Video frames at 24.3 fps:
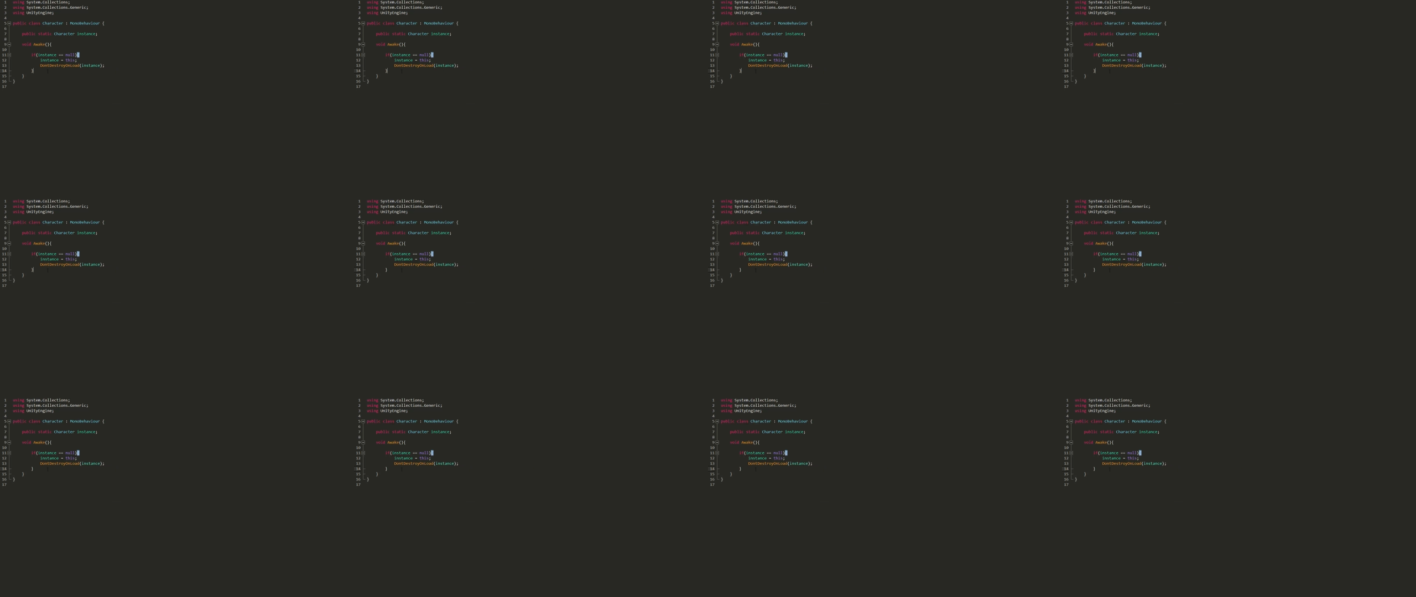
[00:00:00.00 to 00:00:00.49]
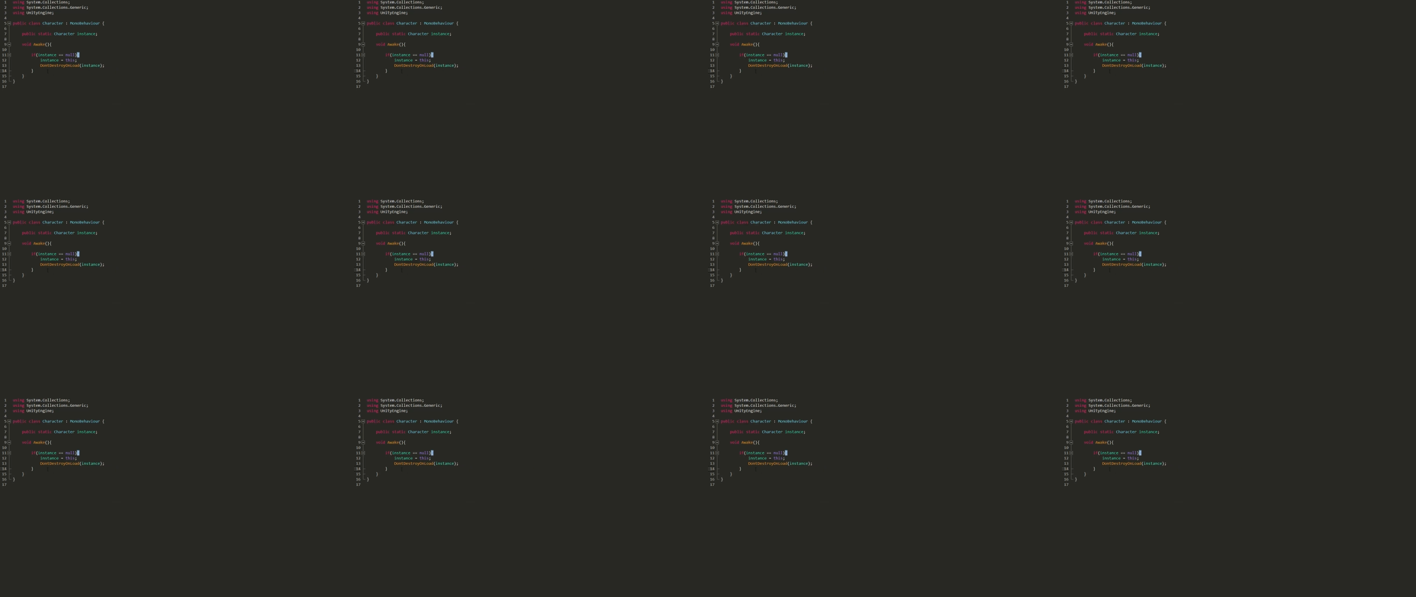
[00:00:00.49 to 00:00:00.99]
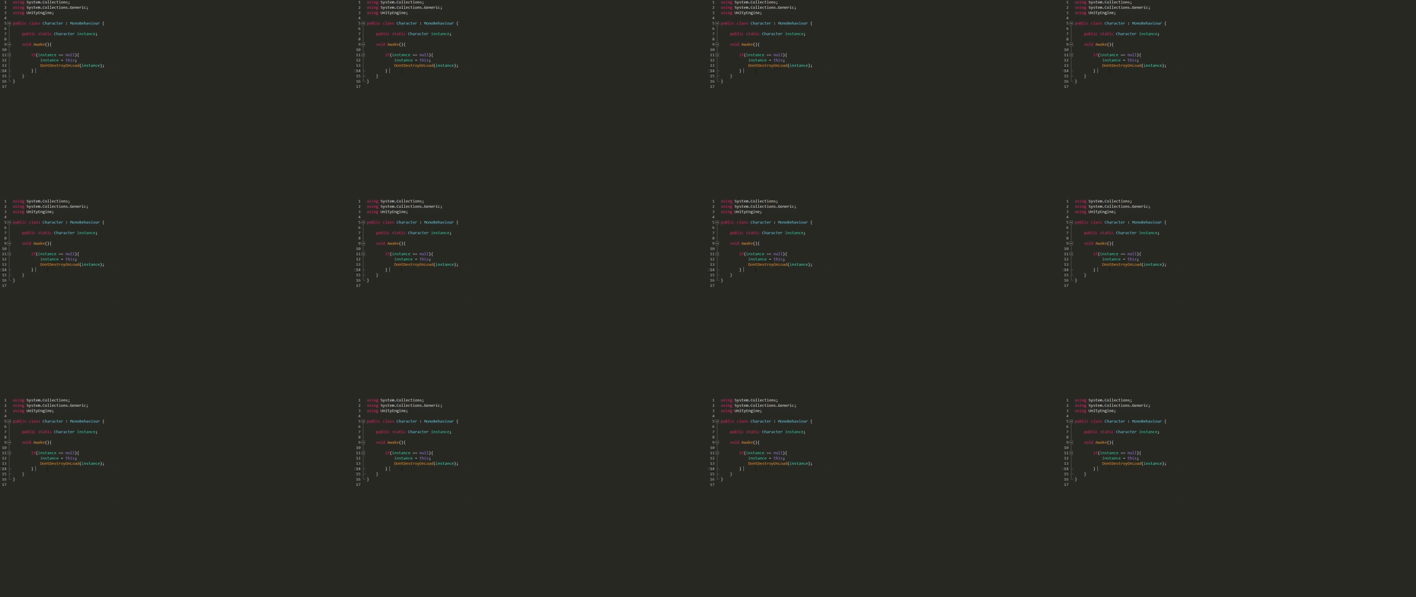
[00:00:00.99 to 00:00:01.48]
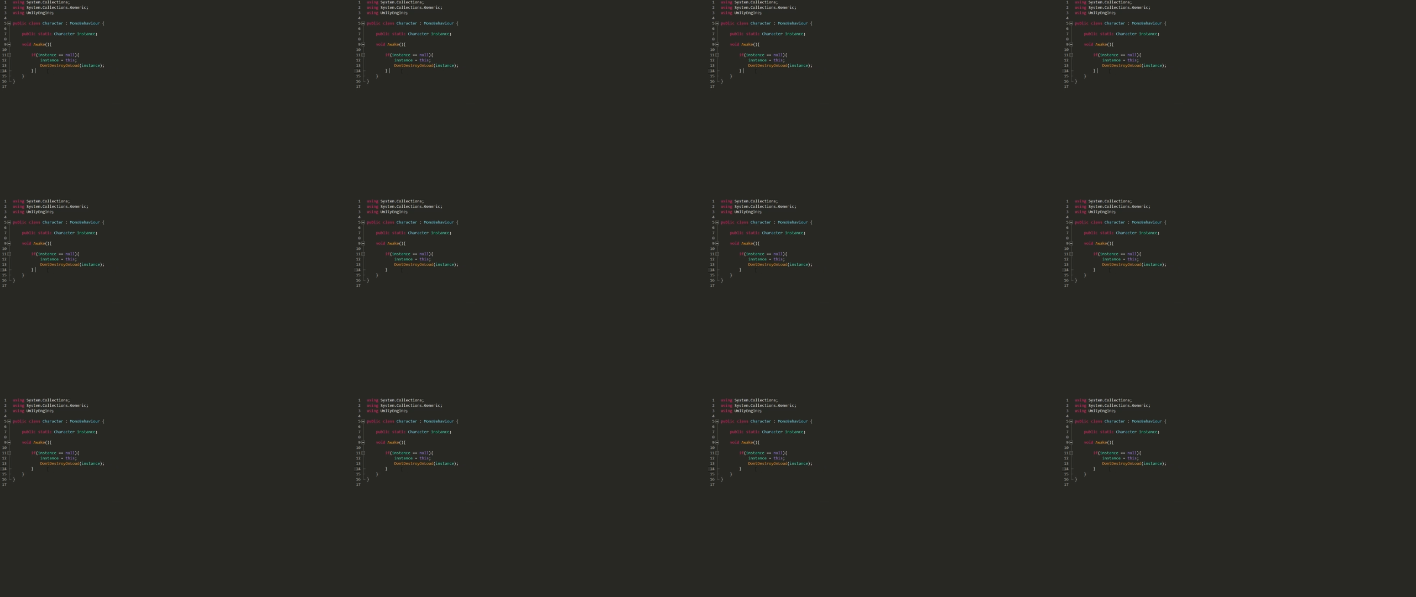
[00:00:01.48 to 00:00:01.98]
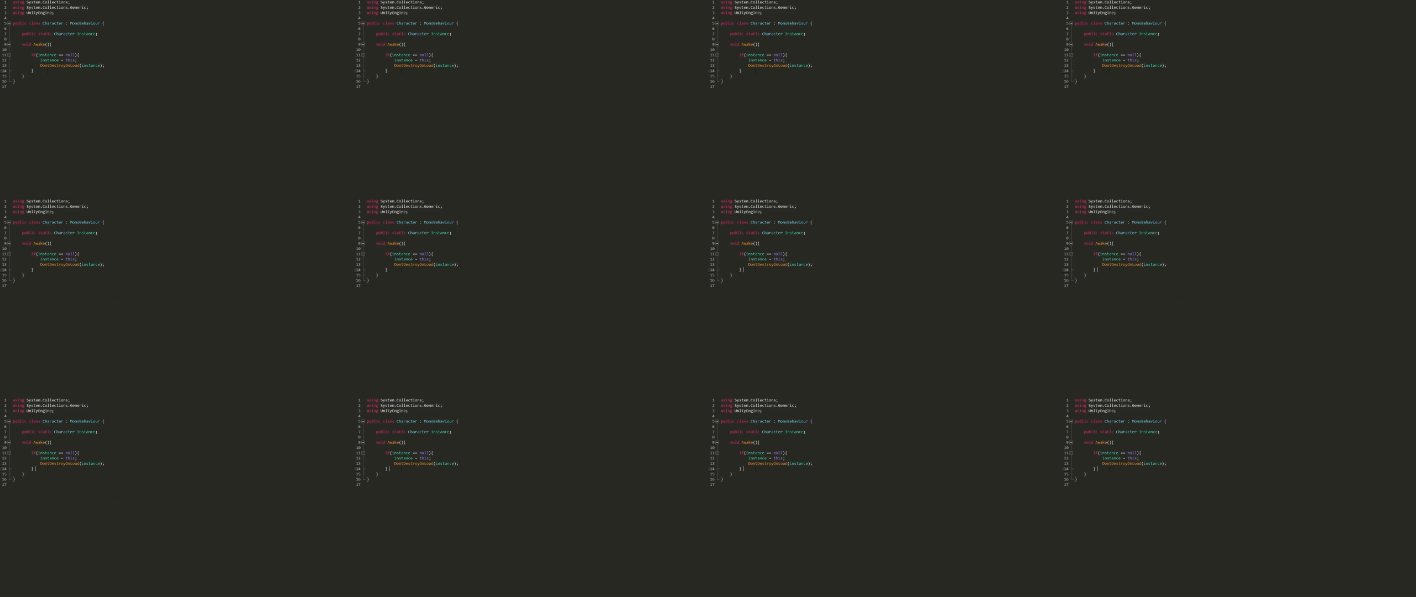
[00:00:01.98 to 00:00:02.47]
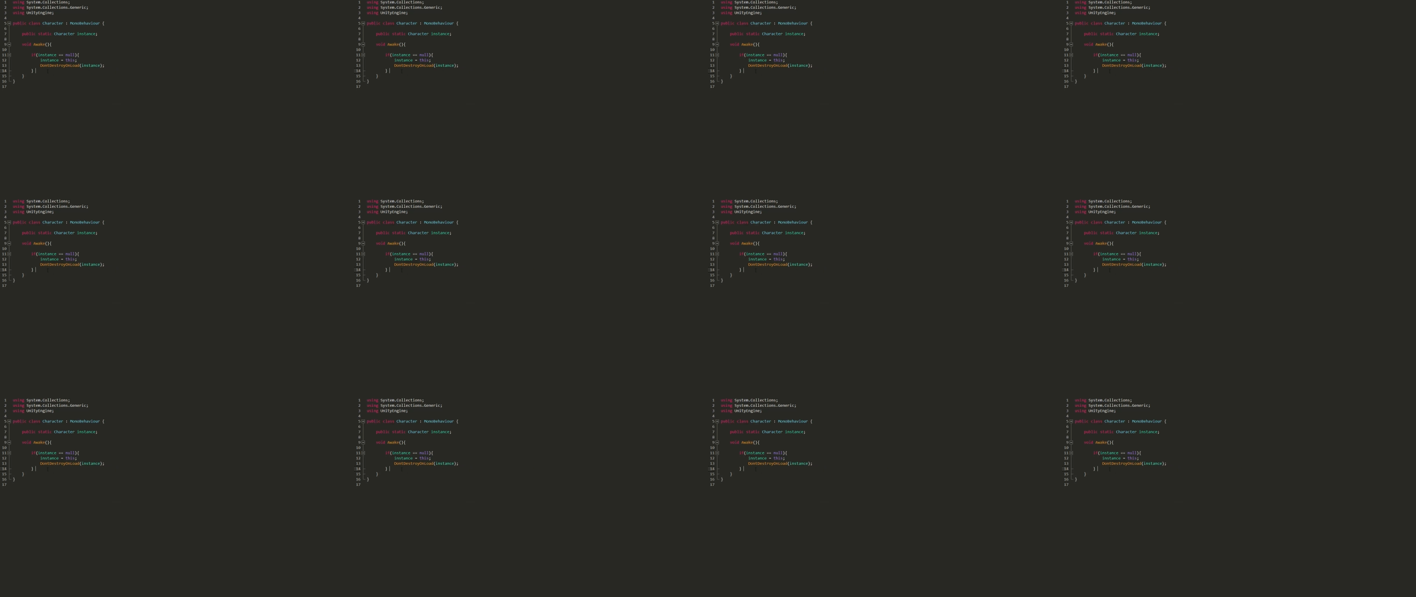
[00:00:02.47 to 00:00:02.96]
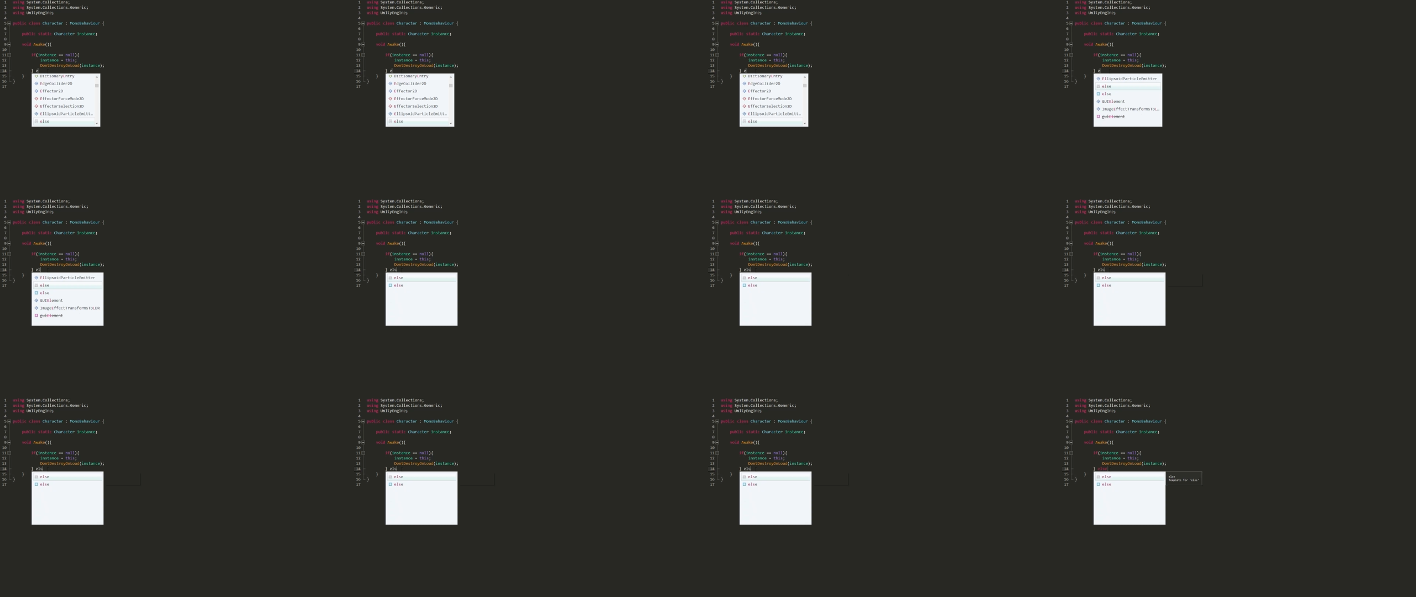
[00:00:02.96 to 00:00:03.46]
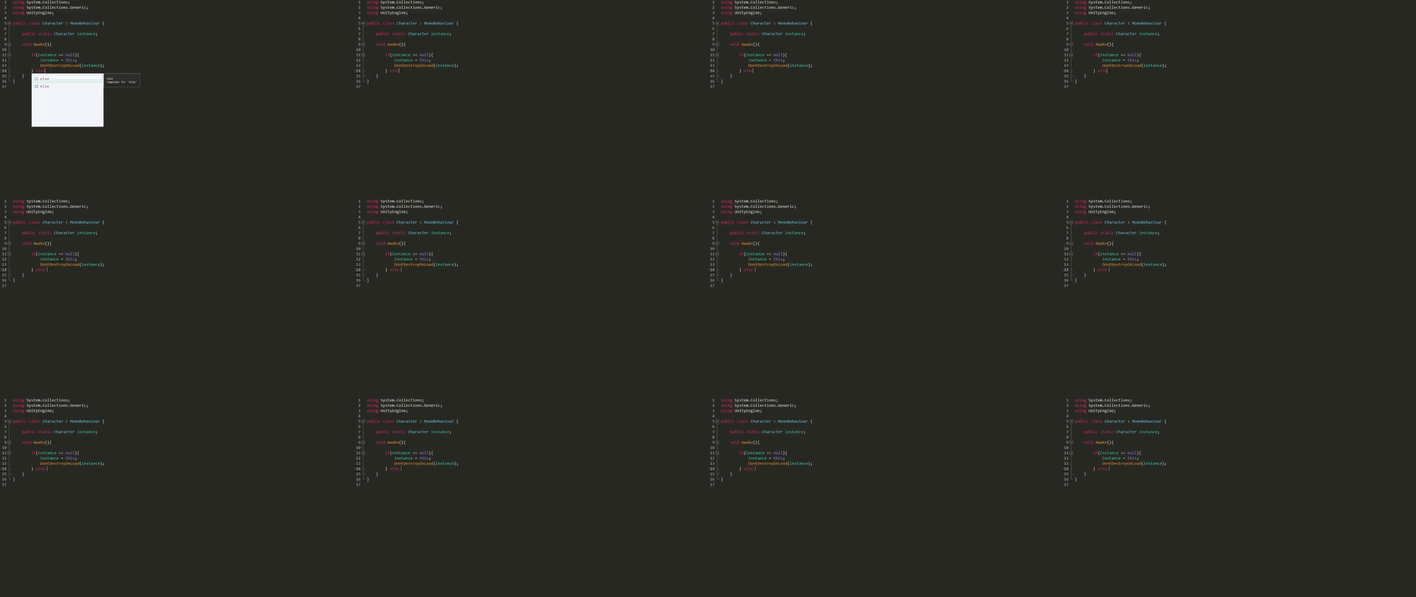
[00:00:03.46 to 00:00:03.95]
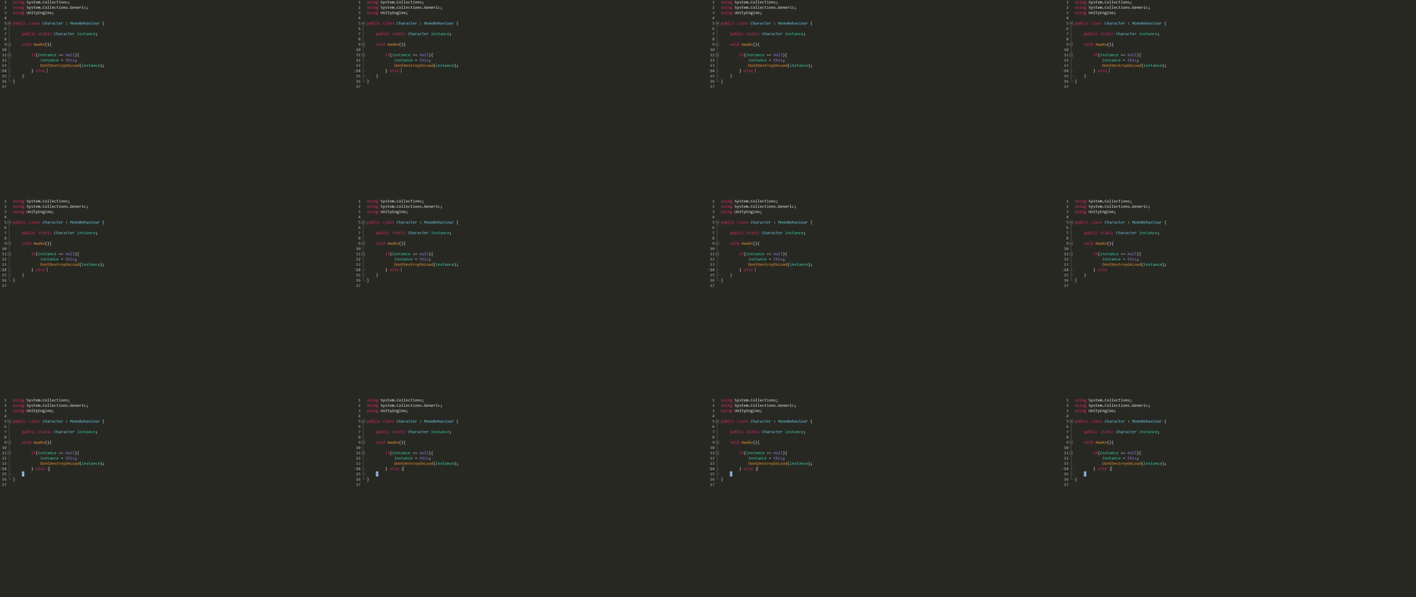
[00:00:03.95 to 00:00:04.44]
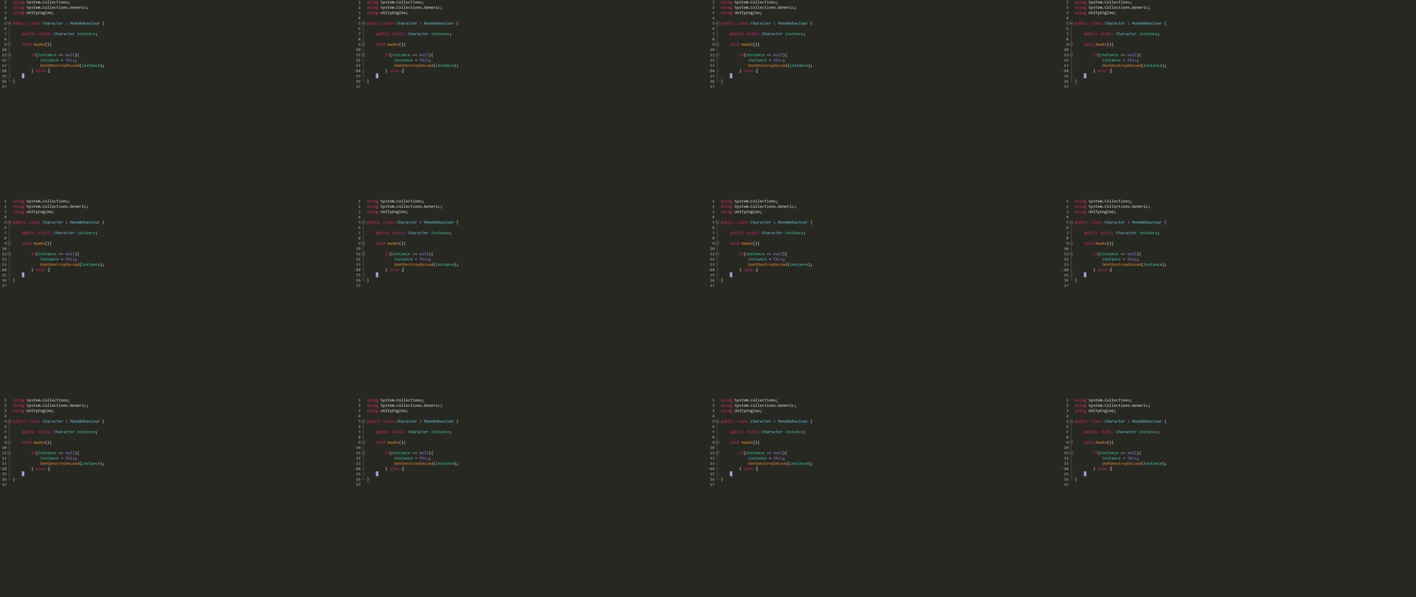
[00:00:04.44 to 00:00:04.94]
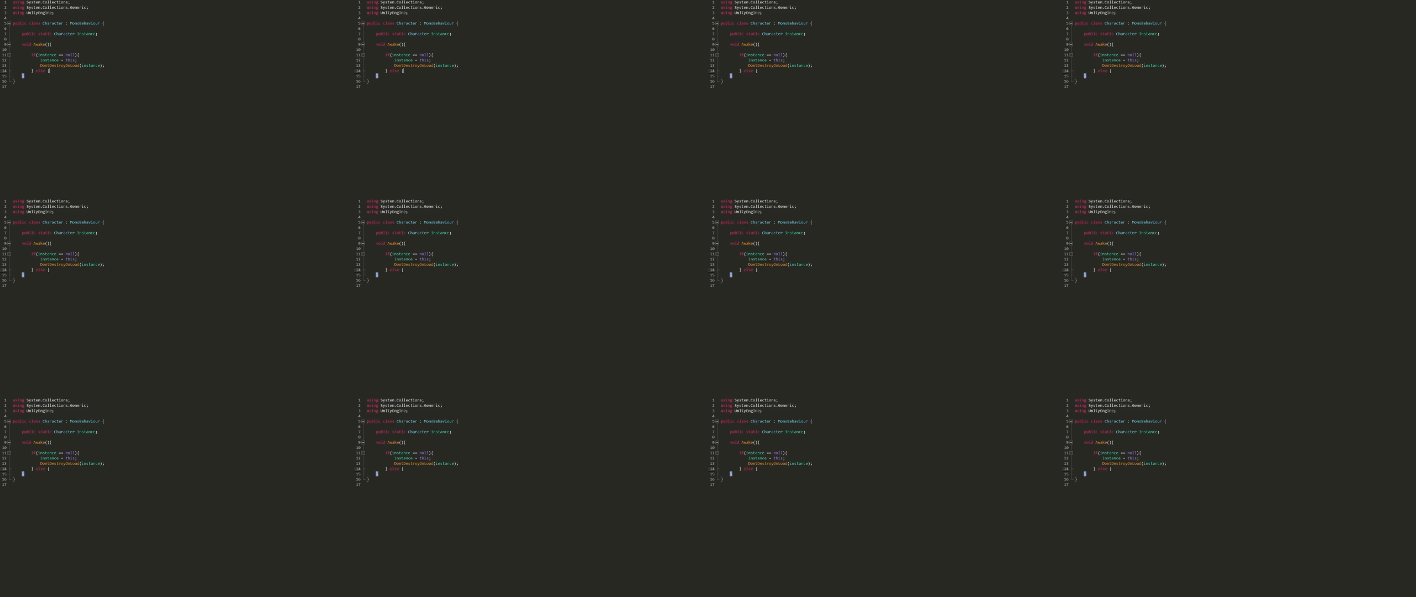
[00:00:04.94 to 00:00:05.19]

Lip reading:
No face is visible, so there are no lips to read.